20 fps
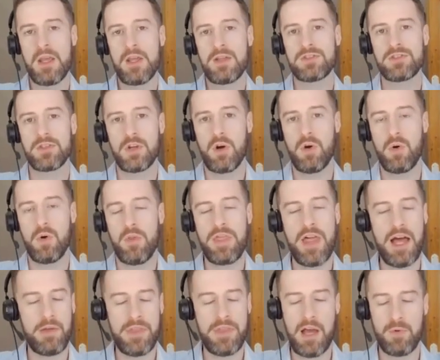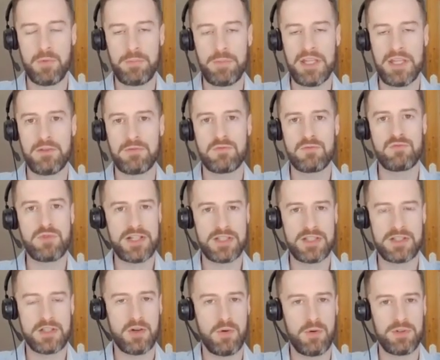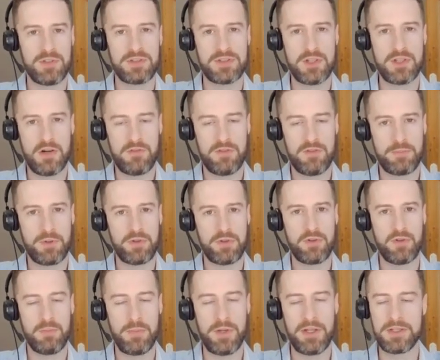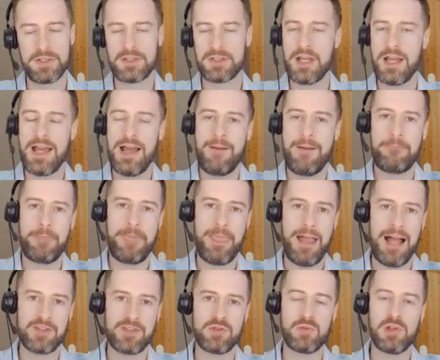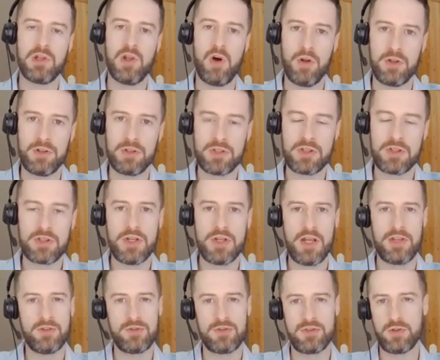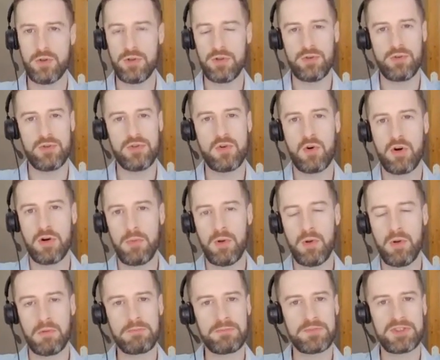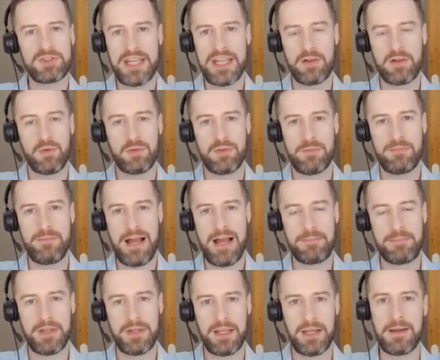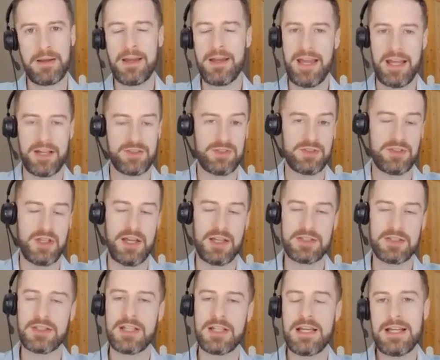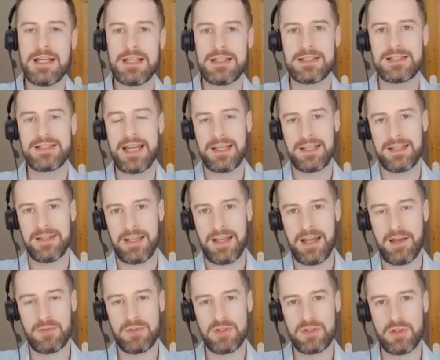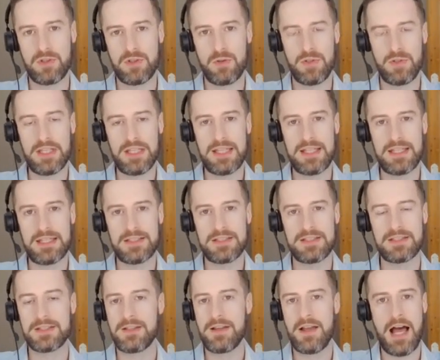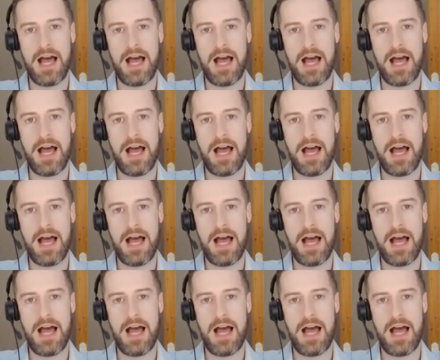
So that would be ready to go at the start of a procurement. As you launch and you're doing your normal stakeholder mapping exercise, the second thing I would do is